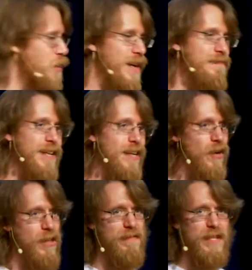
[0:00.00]
I fit into
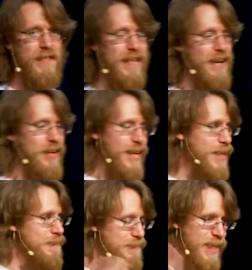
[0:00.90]
all of this? How did
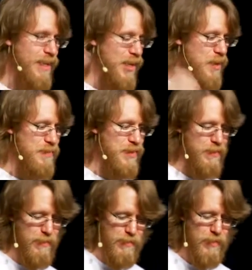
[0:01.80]
I come
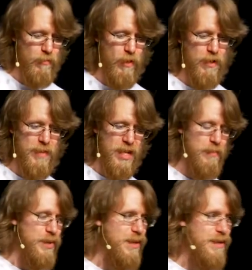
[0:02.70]
to run a
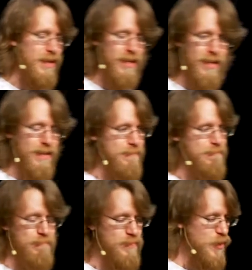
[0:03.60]
meetup and
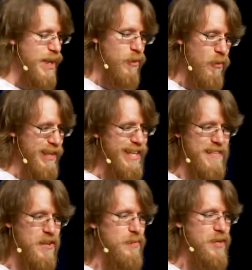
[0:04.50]
try and
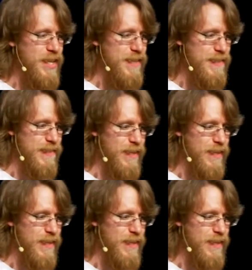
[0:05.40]
organize communities?